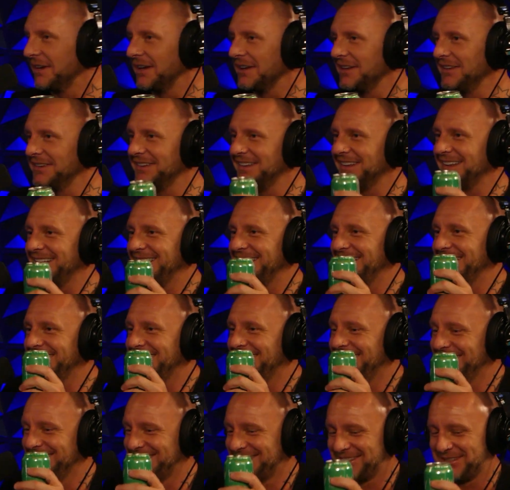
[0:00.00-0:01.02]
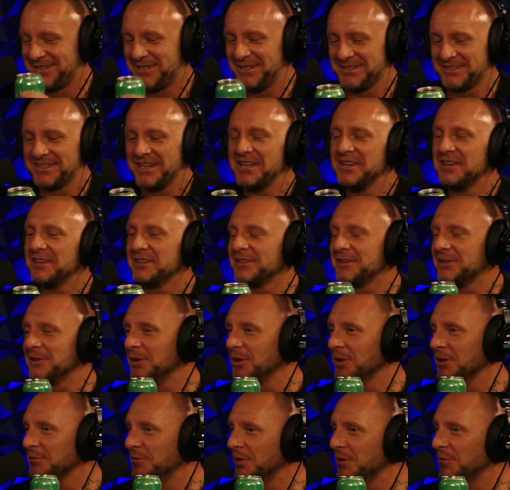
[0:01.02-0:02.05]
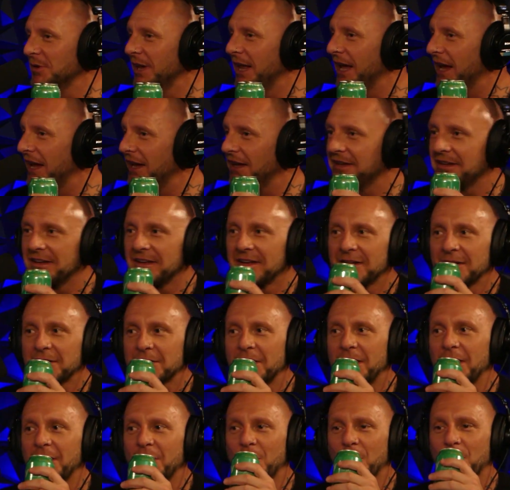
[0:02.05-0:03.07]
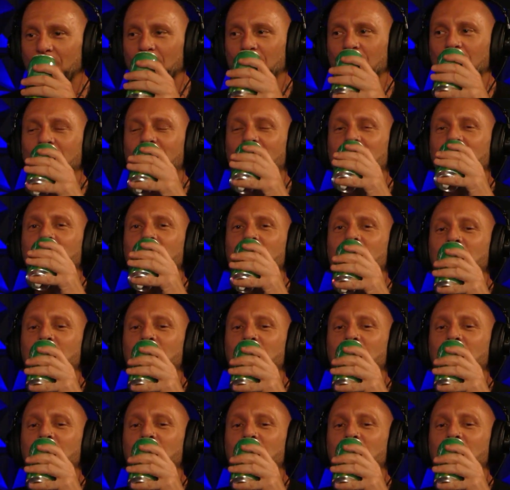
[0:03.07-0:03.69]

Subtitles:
Okay. It's just good old buble. Okay?